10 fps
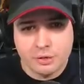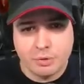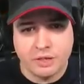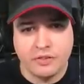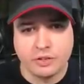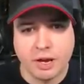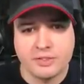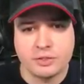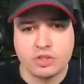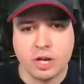But if he
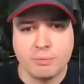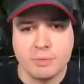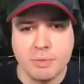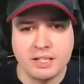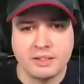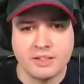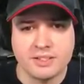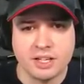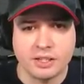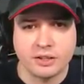tries to jump, he might get
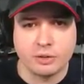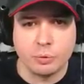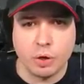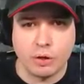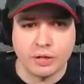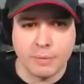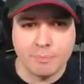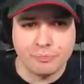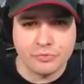stuck at the wall. Yep.